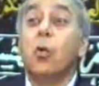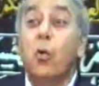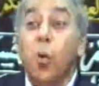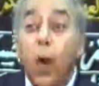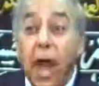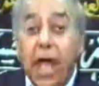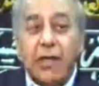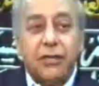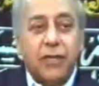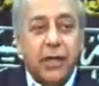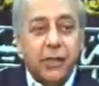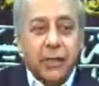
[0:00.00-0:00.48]

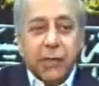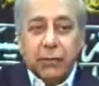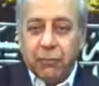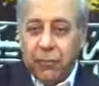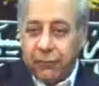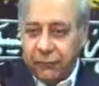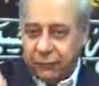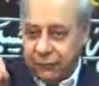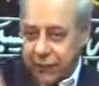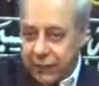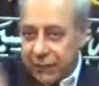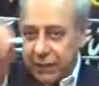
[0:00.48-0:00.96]
whether they
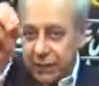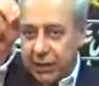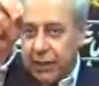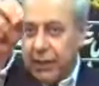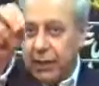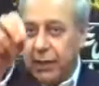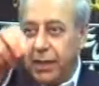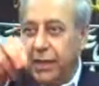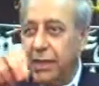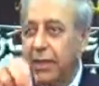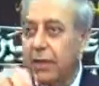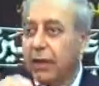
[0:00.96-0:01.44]
were
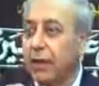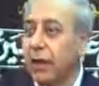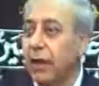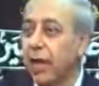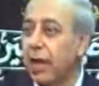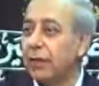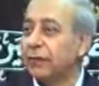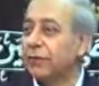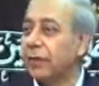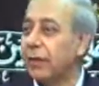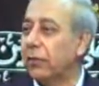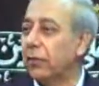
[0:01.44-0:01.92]
physically in
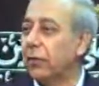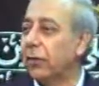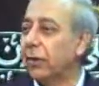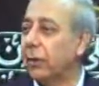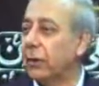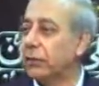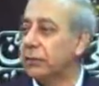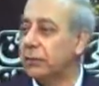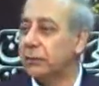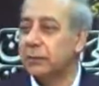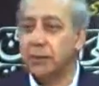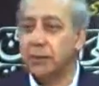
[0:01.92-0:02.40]
Khilafah or
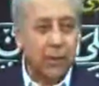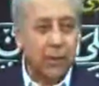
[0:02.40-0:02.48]
not.